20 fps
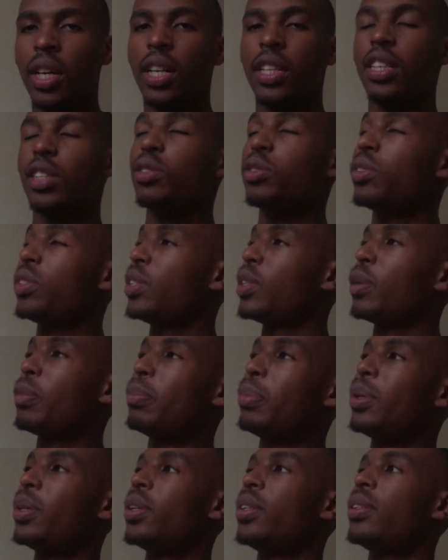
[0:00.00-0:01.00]
then you see a
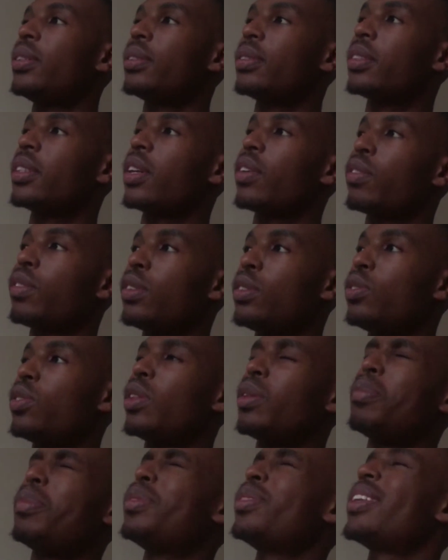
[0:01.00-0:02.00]
bird, then after you see
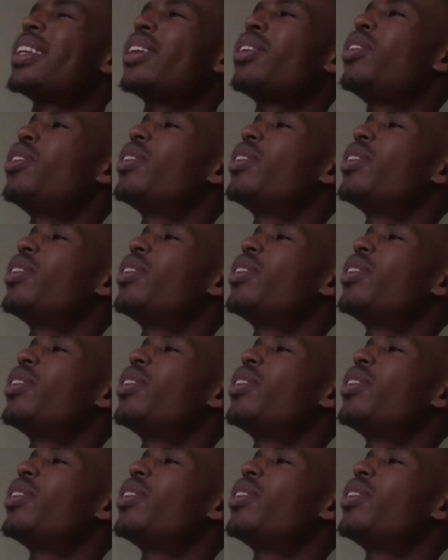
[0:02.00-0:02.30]
the bird, you're like,